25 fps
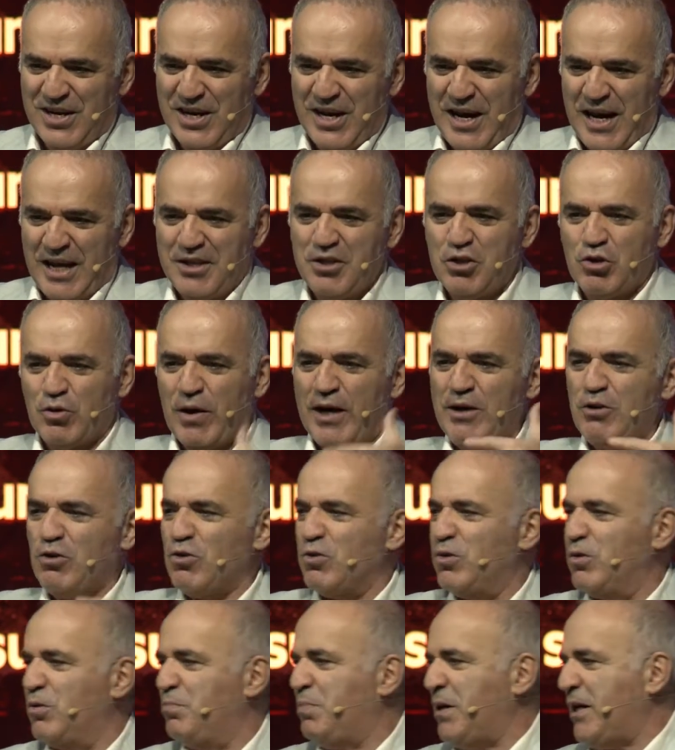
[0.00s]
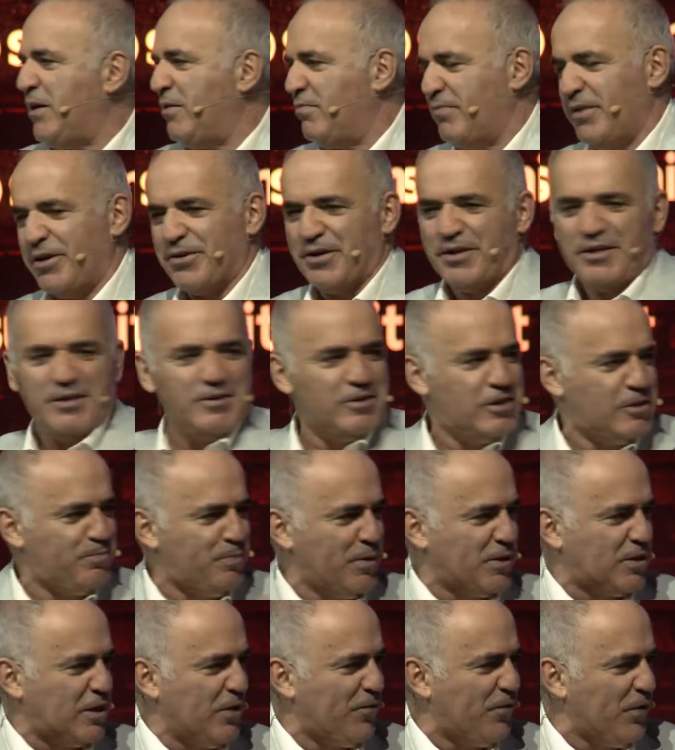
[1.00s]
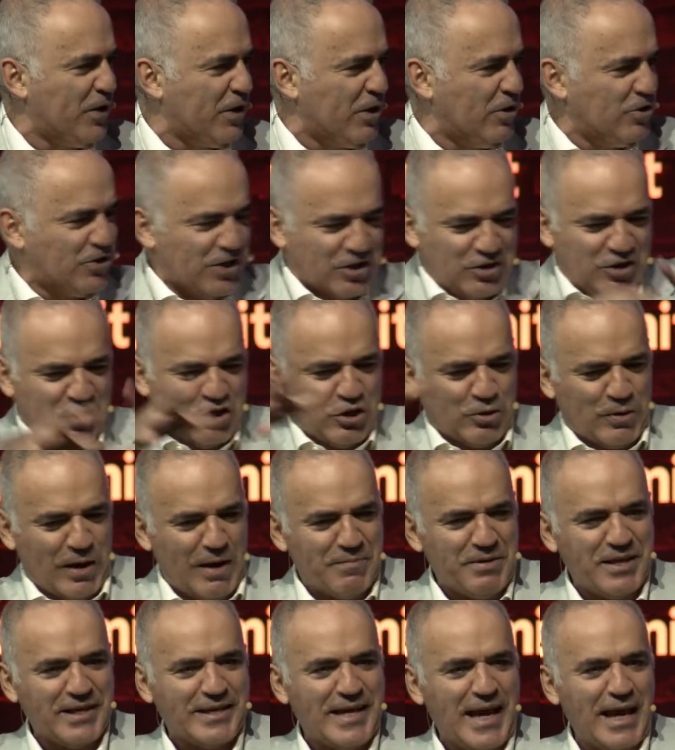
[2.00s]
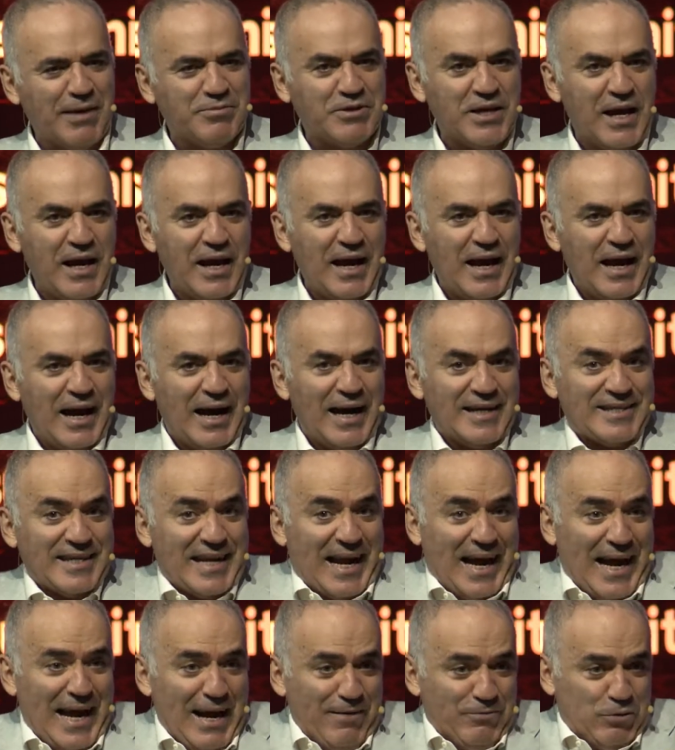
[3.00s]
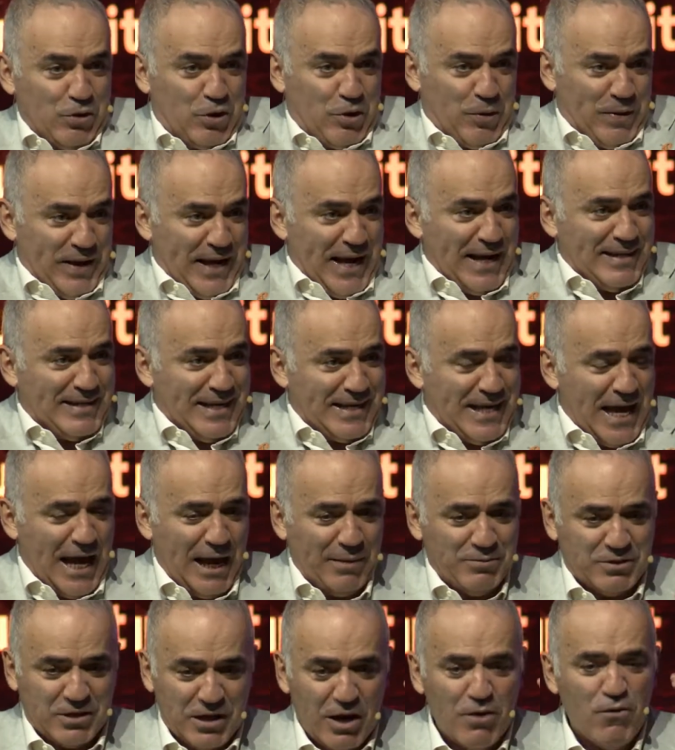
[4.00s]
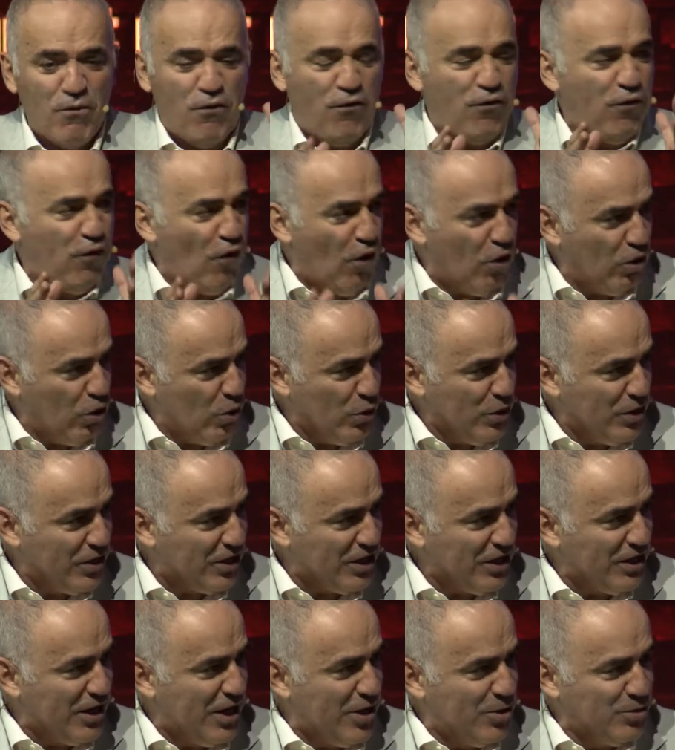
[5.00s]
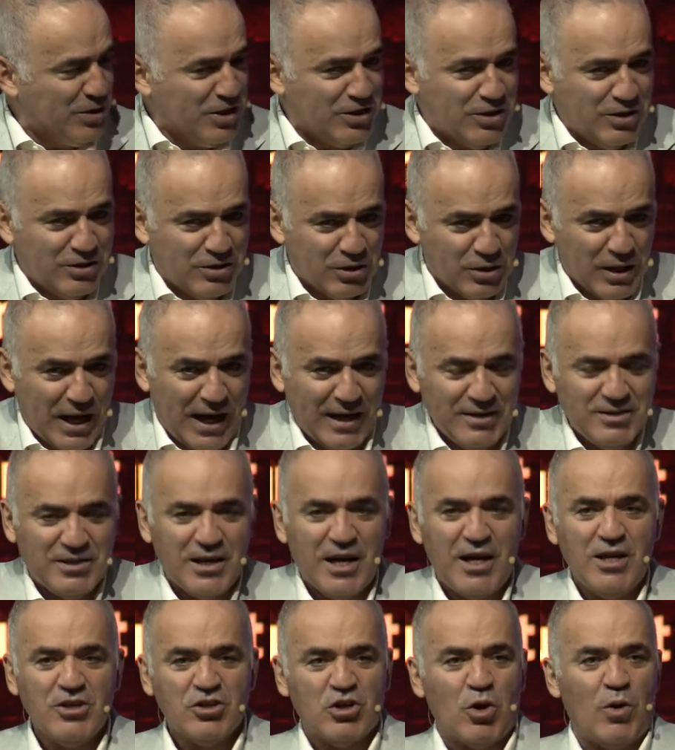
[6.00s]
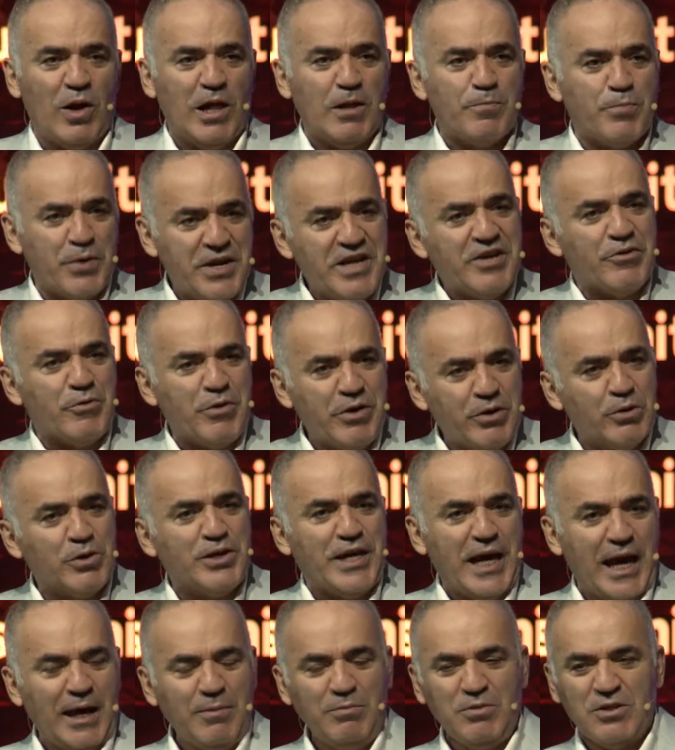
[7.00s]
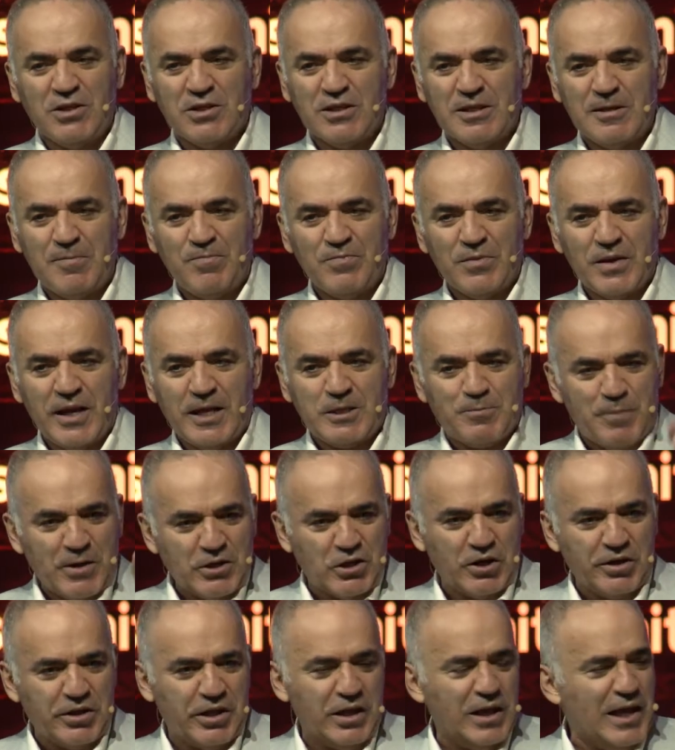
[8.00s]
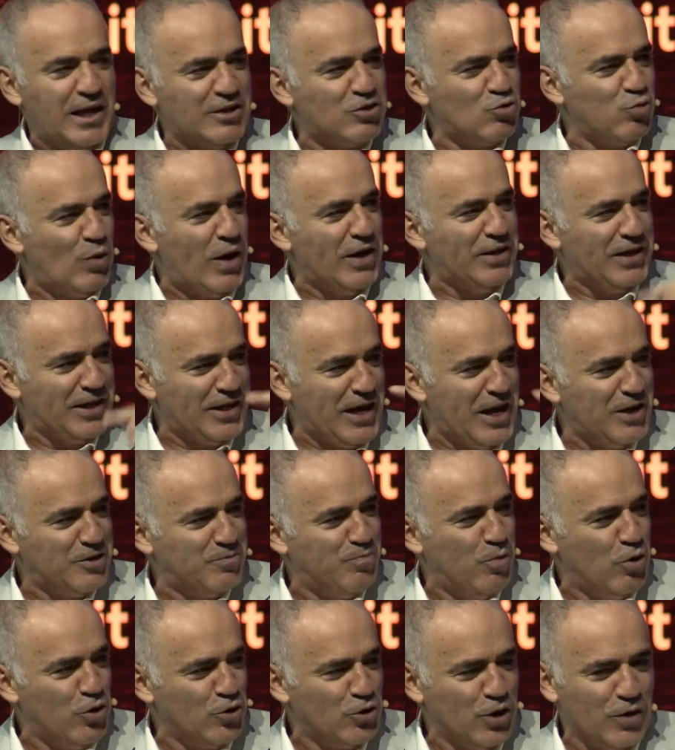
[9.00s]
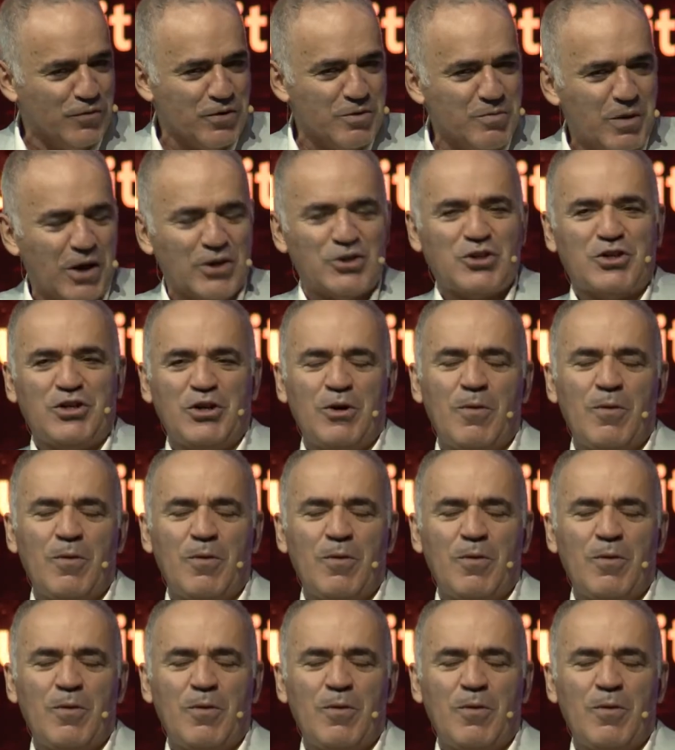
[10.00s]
And he tried to be very specific on just describing the games. I said, I have to create the games following, the lines. So I'll bring real games, especially the last one against Borgov in Moscow.